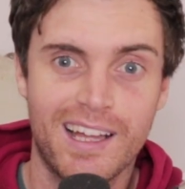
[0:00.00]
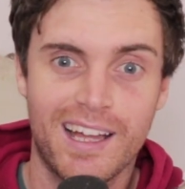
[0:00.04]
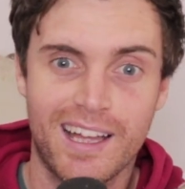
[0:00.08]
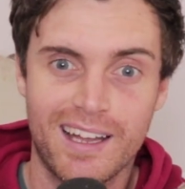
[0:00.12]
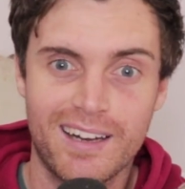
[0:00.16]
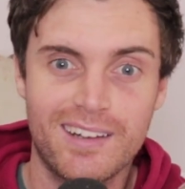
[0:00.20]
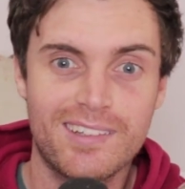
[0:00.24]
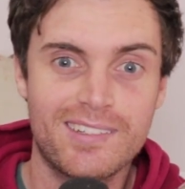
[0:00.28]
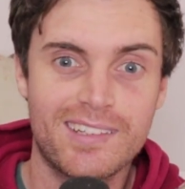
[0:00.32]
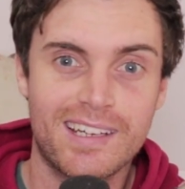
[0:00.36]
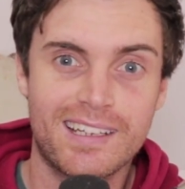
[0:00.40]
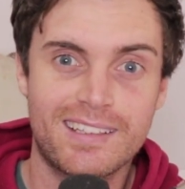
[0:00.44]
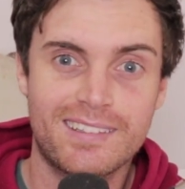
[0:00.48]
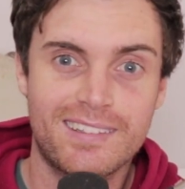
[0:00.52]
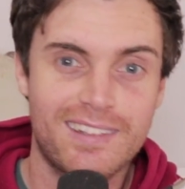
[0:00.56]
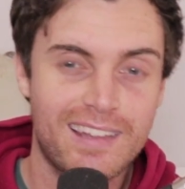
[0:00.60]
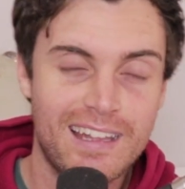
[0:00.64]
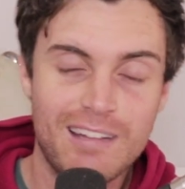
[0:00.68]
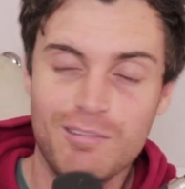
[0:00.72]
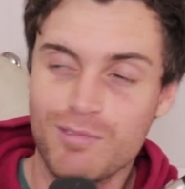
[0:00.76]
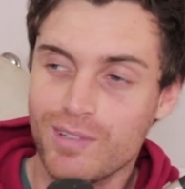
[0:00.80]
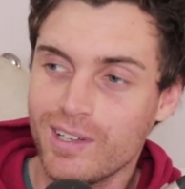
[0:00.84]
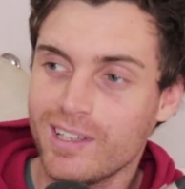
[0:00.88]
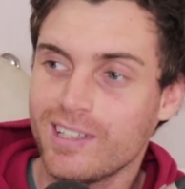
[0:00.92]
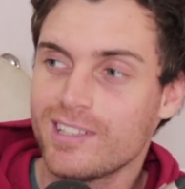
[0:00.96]
And I was like, do
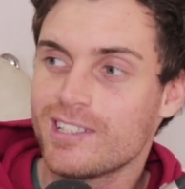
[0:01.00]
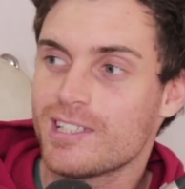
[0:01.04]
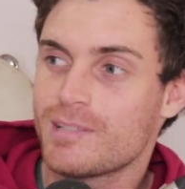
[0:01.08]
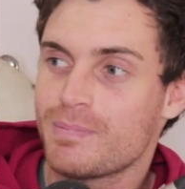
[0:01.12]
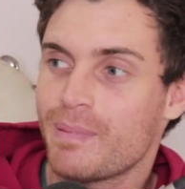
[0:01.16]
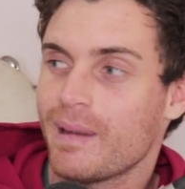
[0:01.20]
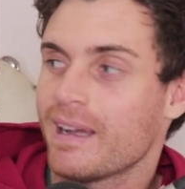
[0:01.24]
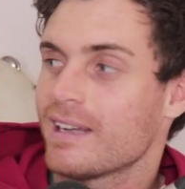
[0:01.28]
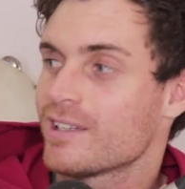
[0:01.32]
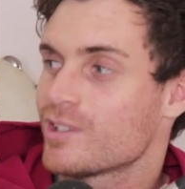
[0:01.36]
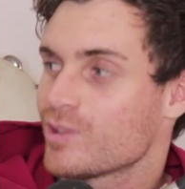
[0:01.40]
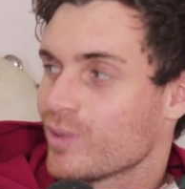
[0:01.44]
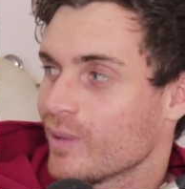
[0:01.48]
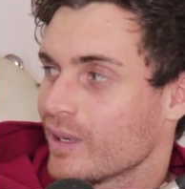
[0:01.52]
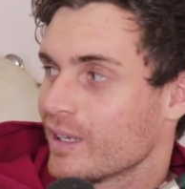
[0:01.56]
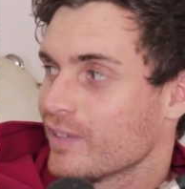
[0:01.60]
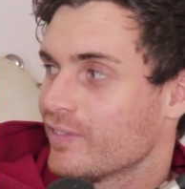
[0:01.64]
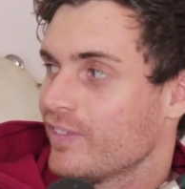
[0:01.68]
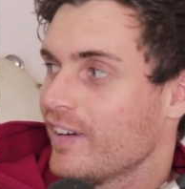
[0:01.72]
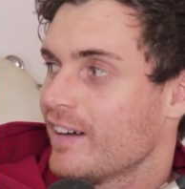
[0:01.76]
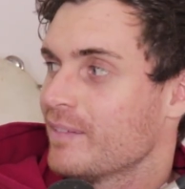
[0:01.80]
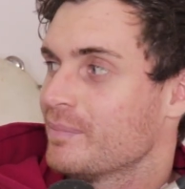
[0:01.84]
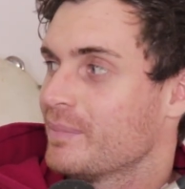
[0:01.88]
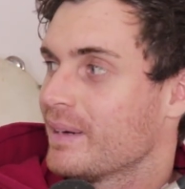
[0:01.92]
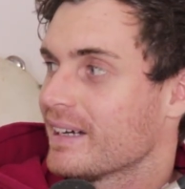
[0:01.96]
they really just pay you
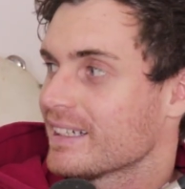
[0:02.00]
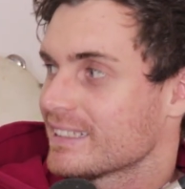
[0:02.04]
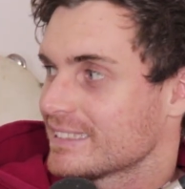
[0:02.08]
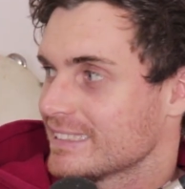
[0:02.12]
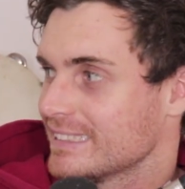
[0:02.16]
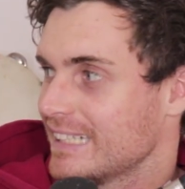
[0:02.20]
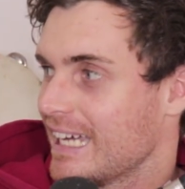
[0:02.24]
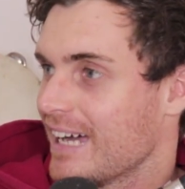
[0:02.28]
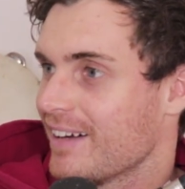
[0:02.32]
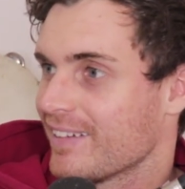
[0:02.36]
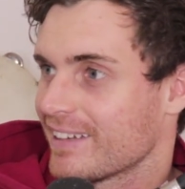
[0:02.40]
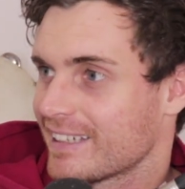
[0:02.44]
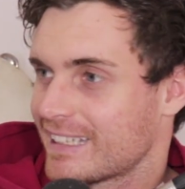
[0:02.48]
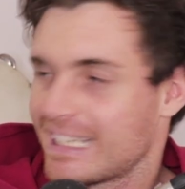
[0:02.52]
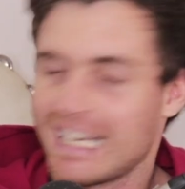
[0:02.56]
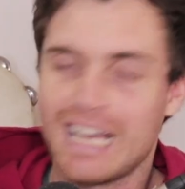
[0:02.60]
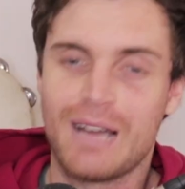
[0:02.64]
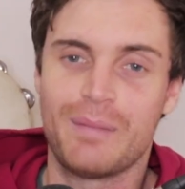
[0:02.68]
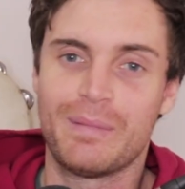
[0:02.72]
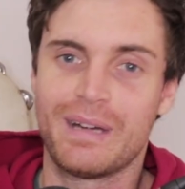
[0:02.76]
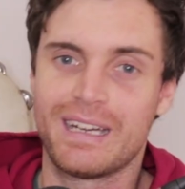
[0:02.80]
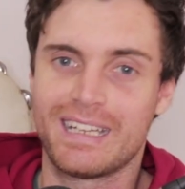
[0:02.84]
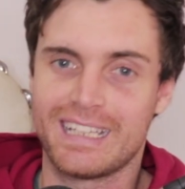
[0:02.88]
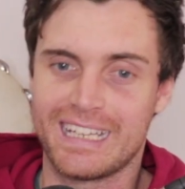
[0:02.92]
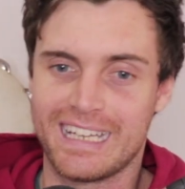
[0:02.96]
$25 an hour to
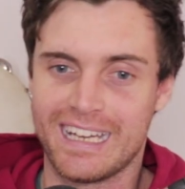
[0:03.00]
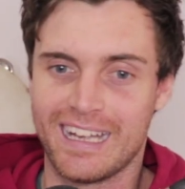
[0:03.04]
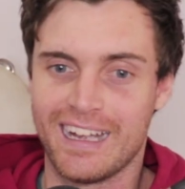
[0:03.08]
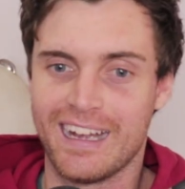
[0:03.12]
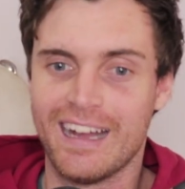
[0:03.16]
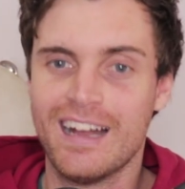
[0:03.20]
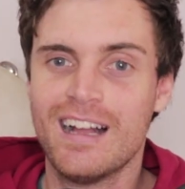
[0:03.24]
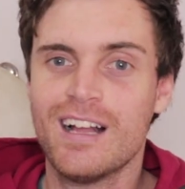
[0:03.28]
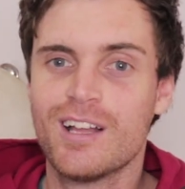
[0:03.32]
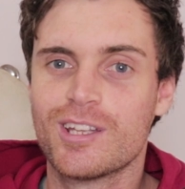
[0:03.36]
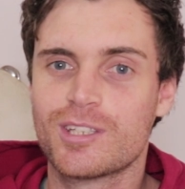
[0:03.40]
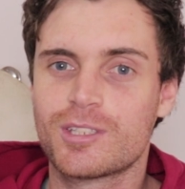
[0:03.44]
come out here?